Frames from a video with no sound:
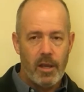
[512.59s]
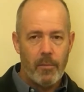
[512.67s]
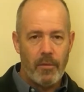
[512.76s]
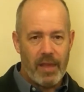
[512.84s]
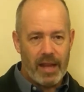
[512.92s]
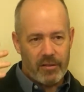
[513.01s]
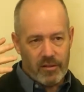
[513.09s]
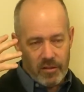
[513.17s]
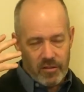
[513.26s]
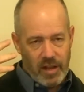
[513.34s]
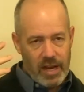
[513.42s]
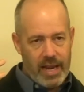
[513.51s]
but that's
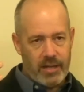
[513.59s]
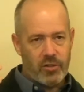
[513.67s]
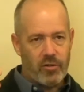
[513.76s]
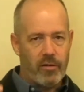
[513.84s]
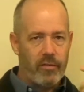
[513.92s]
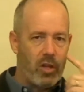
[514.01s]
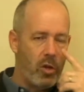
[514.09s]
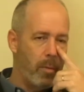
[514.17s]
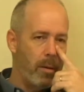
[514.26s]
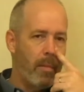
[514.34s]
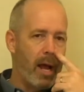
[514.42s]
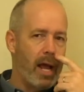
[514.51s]
just the nature of the
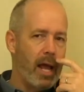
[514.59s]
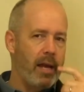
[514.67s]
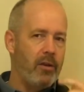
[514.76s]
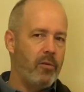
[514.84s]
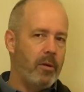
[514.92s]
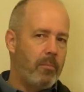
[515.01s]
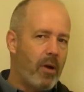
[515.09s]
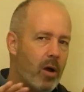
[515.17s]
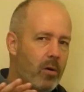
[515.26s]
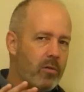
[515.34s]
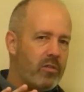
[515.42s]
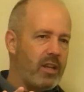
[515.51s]
human mind to
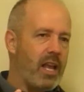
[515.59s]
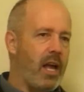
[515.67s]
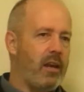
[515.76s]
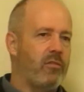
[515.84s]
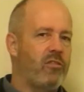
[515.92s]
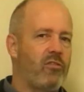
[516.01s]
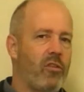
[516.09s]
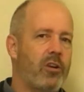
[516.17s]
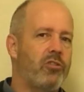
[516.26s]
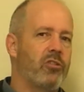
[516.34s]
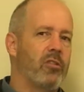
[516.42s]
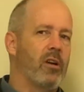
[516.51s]
impose a kind of
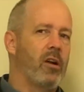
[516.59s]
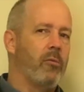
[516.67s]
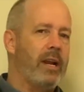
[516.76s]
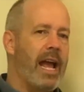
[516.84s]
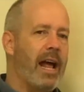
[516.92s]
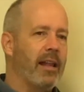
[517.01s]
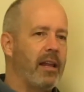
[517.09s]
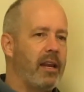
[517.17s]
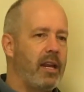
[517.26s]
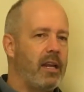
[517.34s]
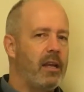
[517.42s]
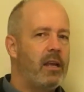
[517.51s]
structure on
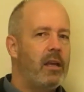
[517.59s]
reality